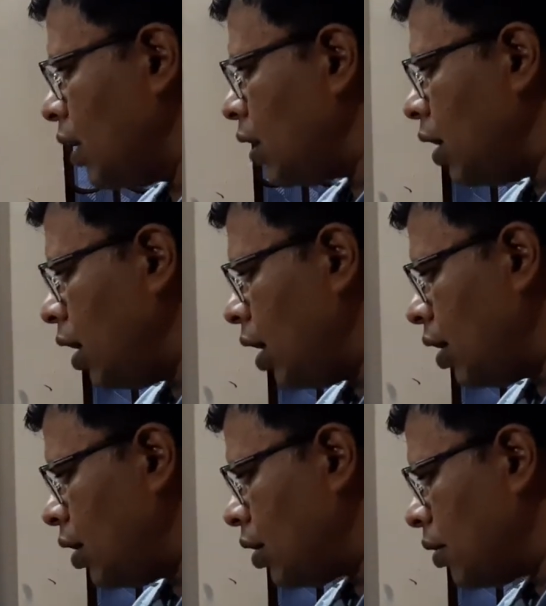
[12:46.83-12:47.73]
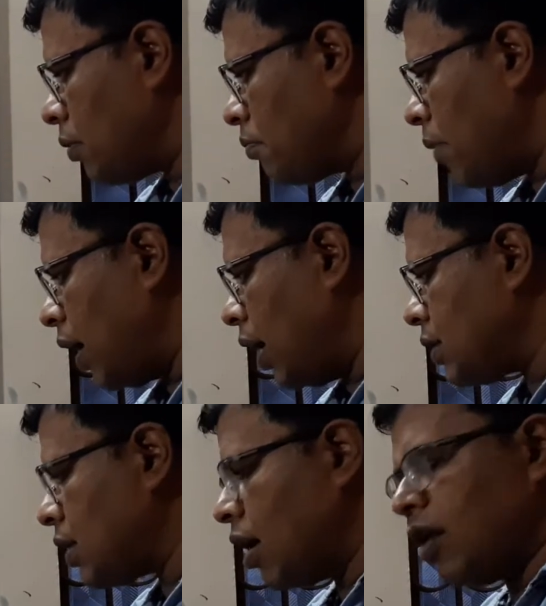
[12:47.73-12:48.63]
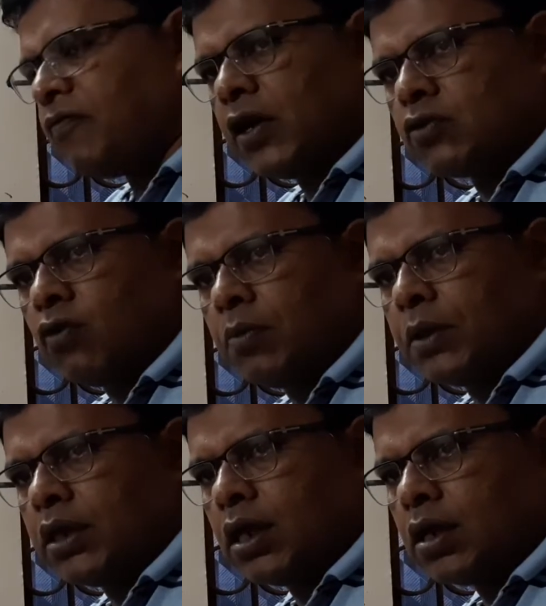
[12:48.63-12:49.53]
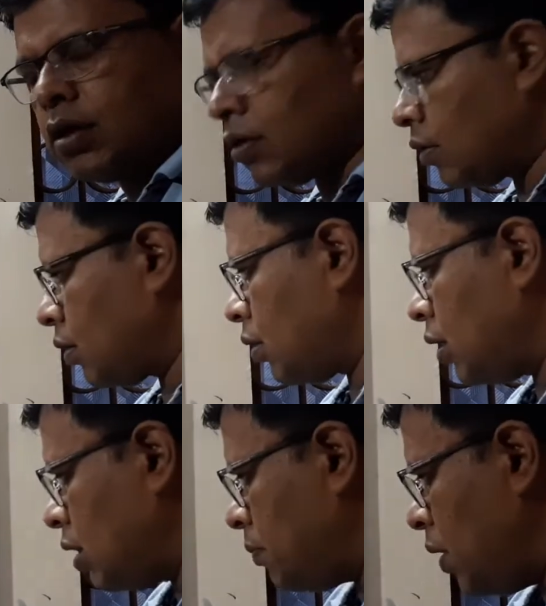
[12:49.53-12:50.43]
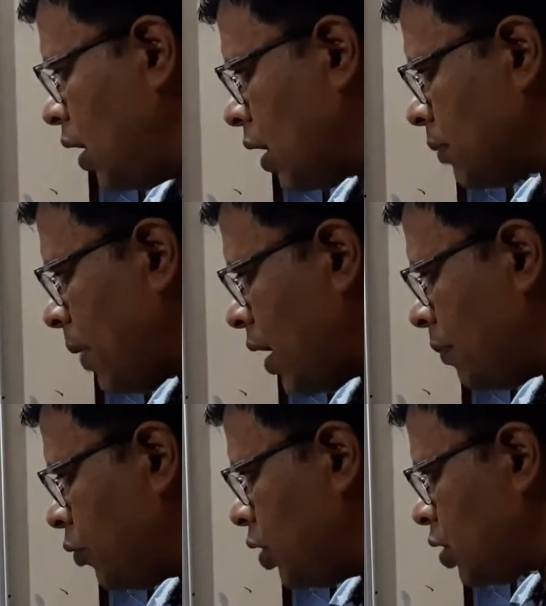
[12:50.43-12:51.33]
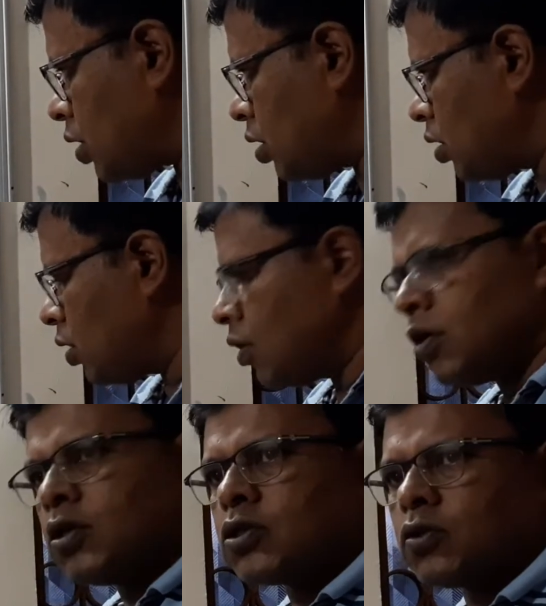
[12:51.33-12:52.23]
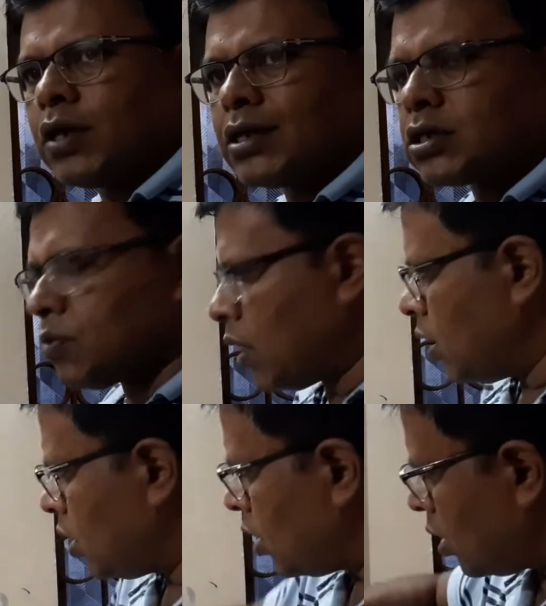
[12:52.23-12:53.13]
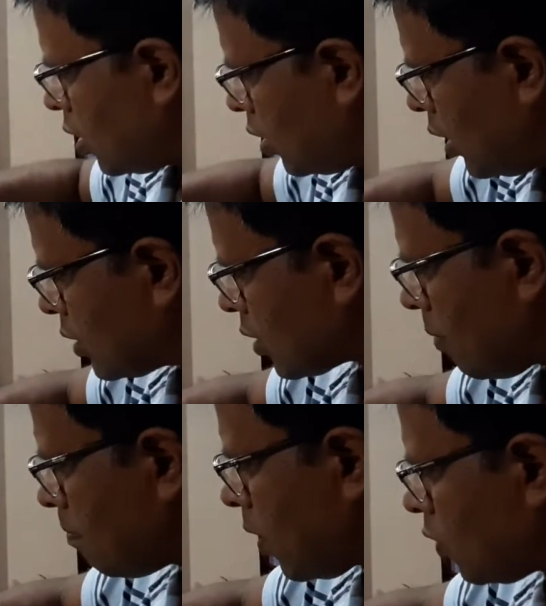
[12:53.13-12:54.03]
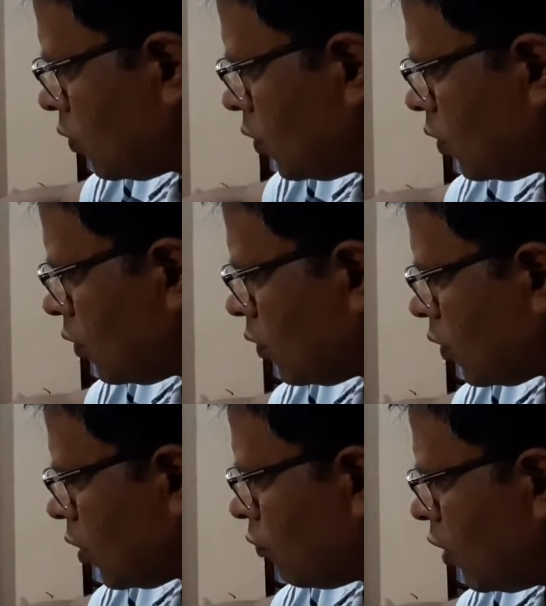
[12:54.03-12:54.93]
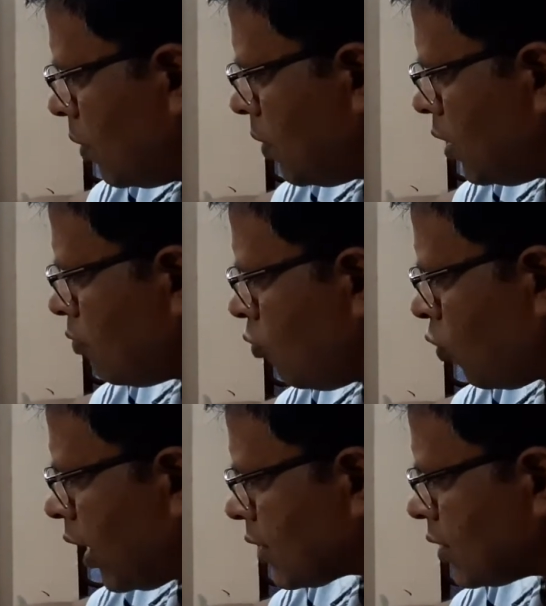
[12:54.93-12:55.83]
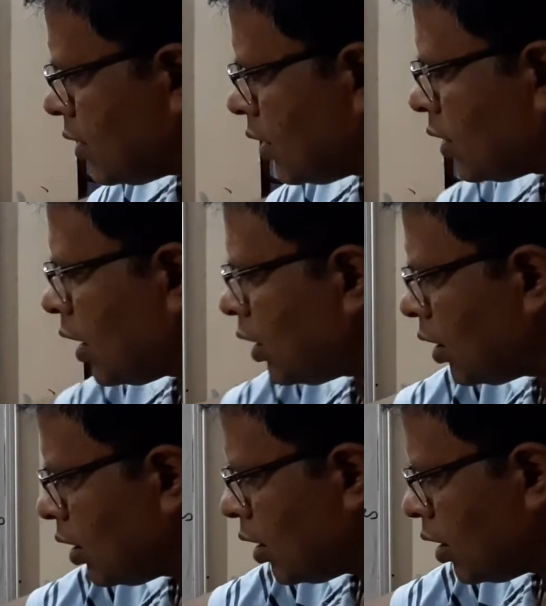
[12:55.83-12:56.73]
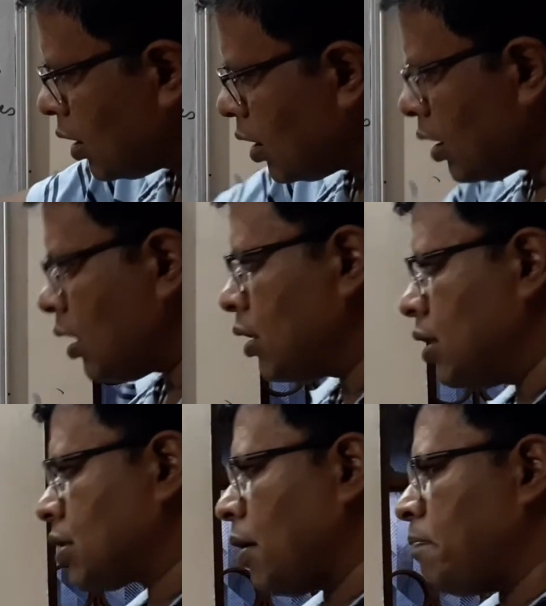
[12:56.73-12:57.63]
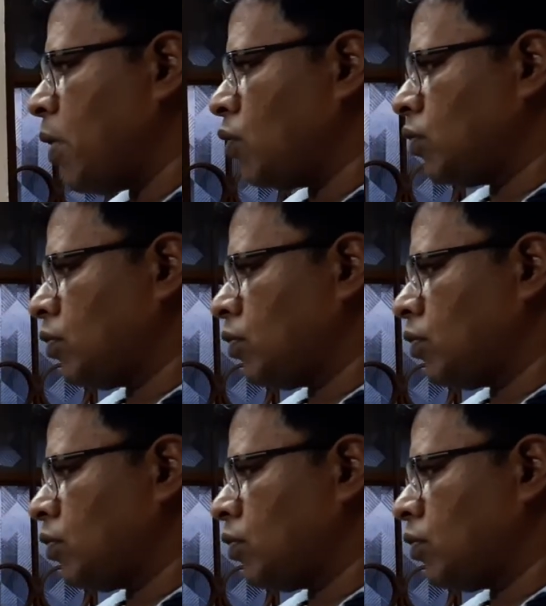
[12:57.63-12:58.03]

Here minus R effect will be there, it being at para position, so that's why this compound will be more acidic than this compound.